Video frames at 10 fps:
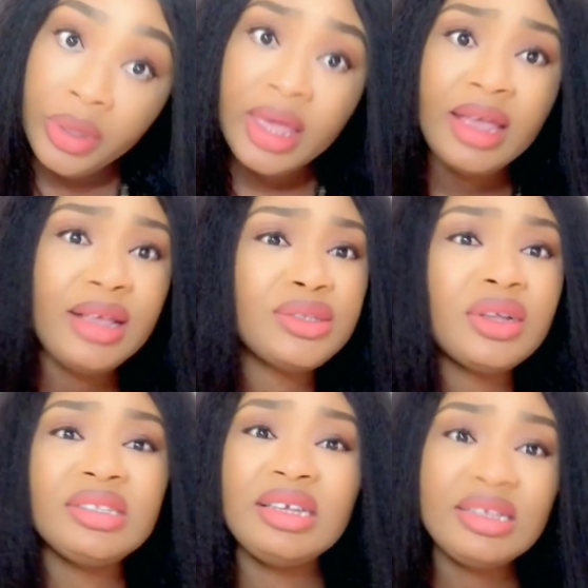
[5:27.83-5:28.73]
is
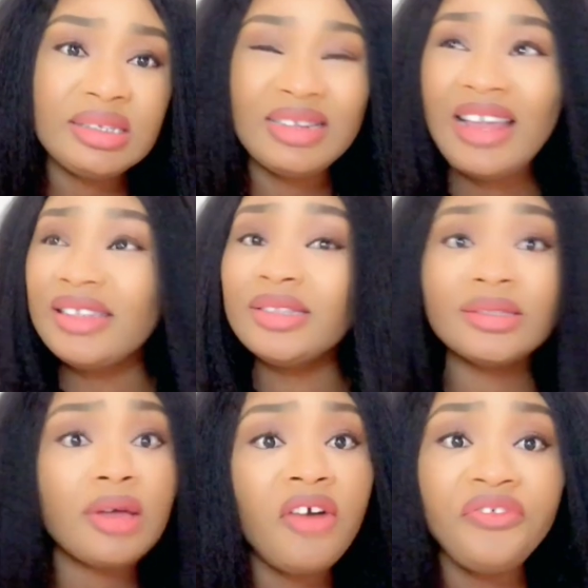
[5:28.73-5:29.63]
on the internet.
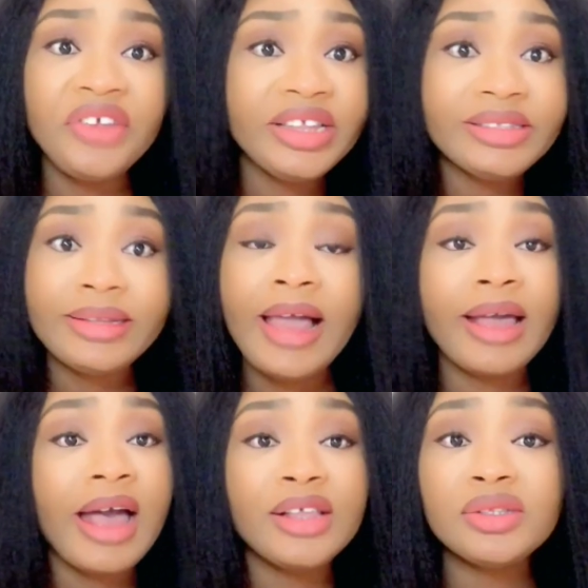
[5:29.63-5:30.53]
Surf it.
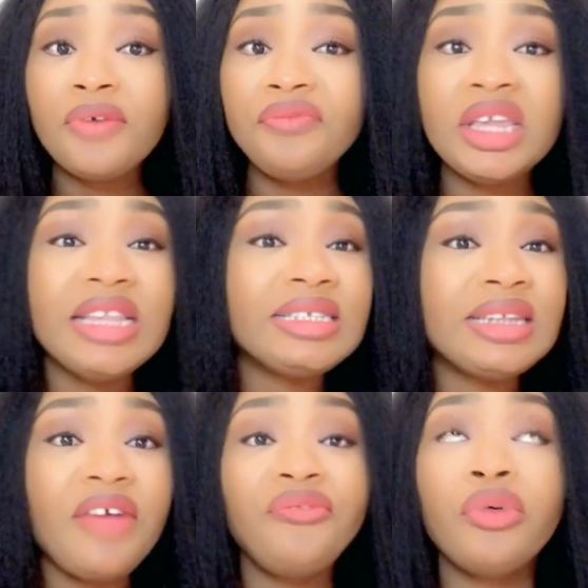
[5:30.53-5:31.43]
Like, I surf the
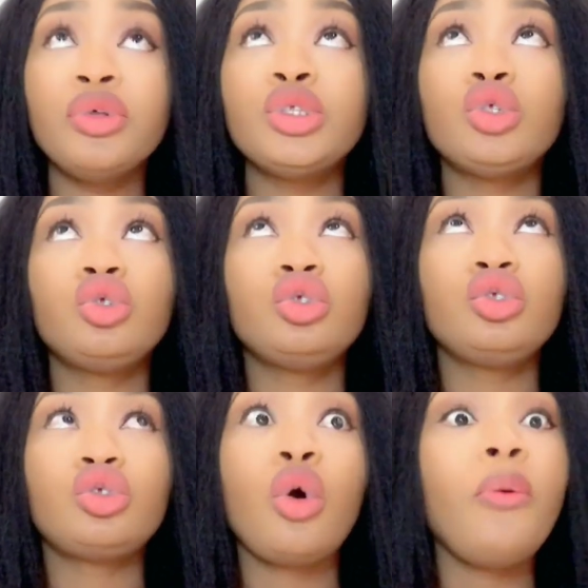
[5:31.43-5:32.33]
internet for
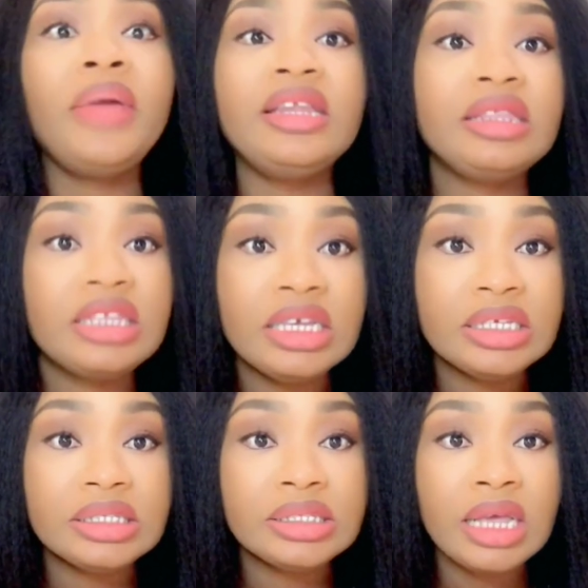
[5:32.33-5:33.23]
so many
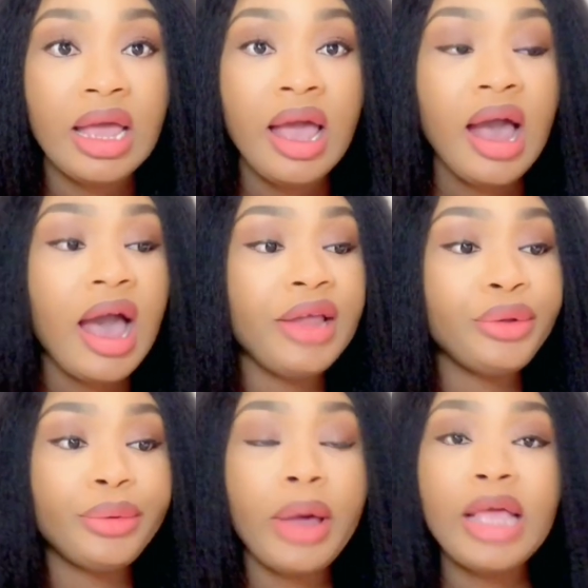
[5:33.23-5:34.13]
things. I don't